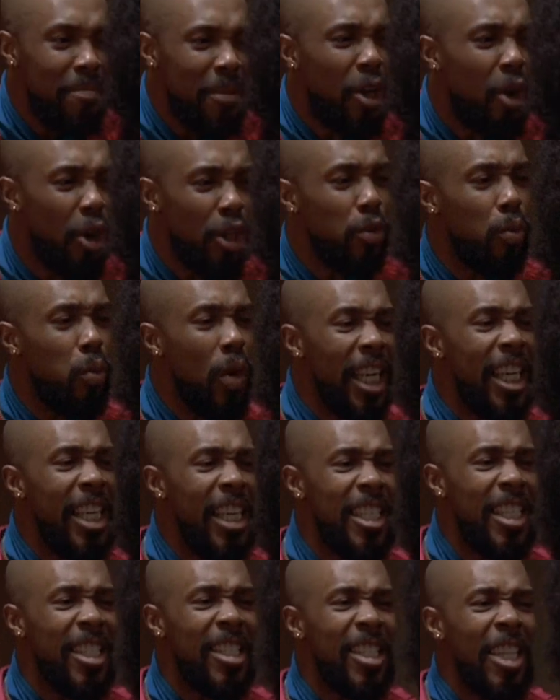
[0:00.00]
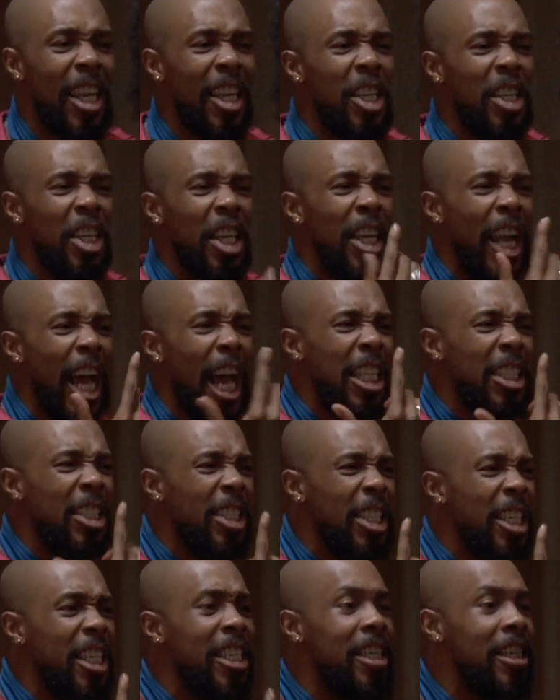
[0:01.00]
Because Willie's selling an
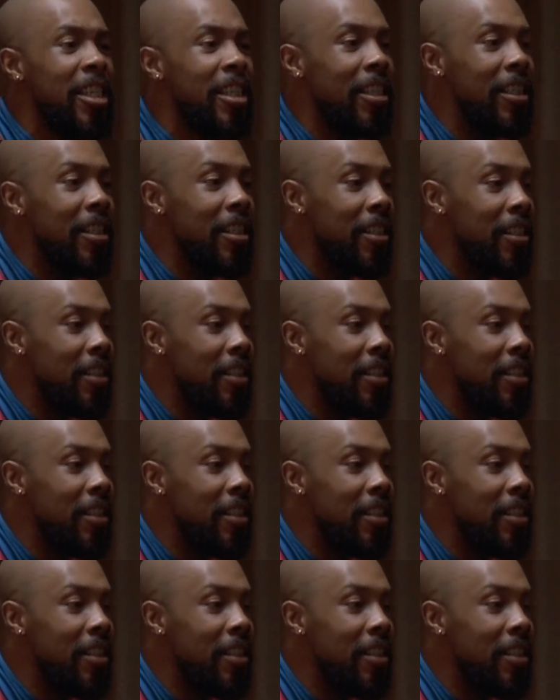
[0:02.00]
idea.